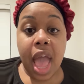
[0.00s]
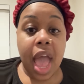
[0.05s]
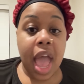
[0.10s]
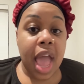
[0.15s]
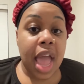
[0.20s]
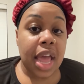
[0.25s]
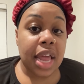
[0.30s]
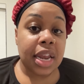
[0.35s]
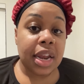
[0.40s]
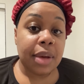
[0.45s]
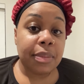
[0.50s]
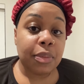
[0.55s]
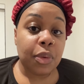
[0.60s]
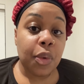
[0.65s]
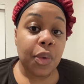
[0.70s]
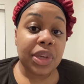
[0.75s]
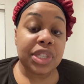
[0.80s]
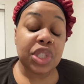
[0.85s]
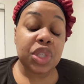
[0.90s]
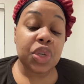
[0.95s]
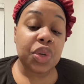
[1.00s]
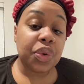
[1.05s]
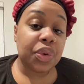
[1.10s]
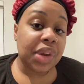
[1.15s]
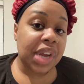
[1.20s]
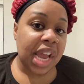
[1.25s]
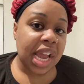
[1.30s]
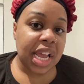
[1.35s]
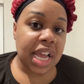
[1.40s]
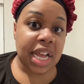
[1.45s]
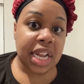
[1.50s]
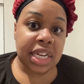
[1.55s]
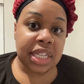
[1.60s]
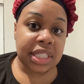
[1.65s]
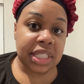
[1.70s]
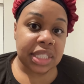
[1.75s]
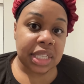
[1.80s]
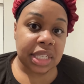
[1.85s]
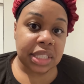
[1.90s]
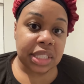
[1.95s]
and I'm going to create an
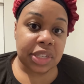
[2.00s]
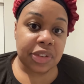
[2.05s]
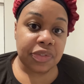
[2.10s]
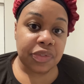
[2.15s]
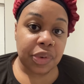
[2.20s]
incentive